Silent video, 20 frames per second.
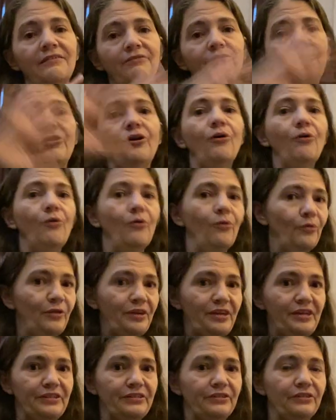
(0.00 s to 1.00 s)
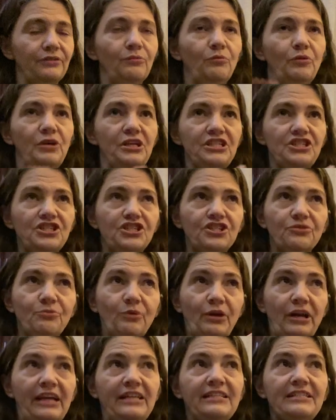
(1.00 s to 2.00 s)
the whole year, which
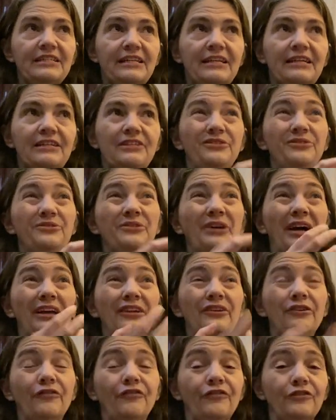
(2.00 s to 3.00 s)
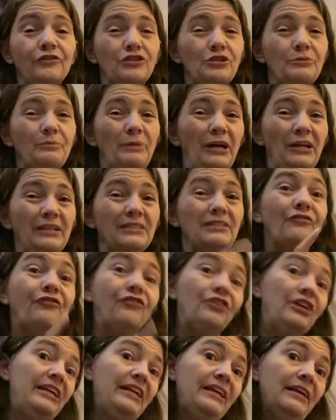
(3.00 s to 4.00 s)
when I did it, you got your first box
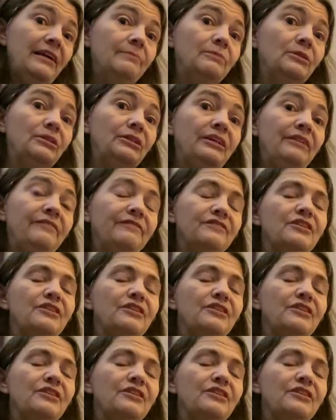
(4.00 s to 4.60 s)
free, I believe.